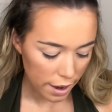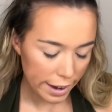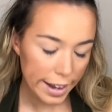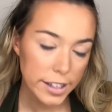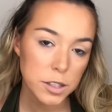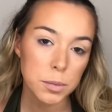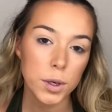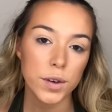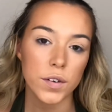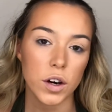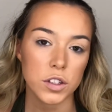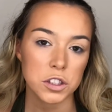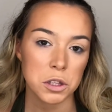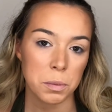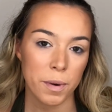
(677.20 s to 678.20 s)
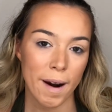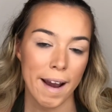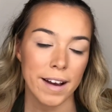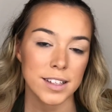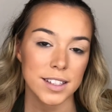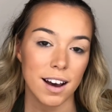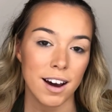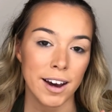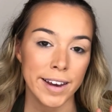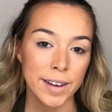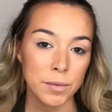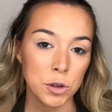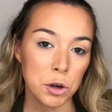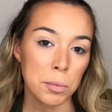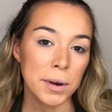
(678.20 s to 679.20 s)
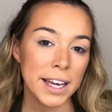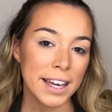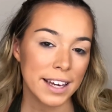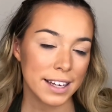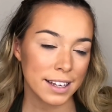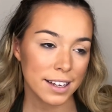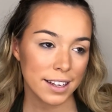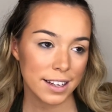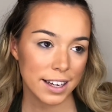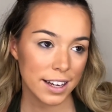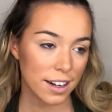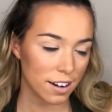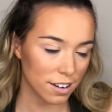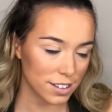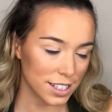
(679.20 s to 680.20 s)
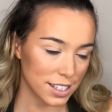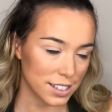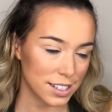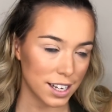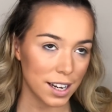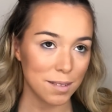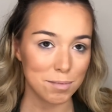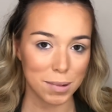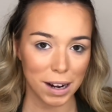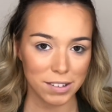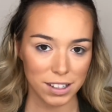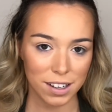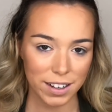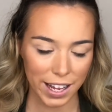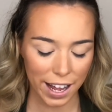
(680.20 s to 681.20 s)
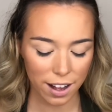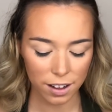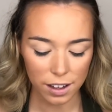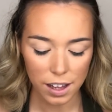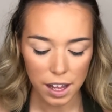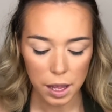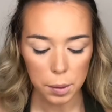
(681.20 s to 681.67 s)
Now to move on to the brows. I am normally a Inglot 16 brow gel gal,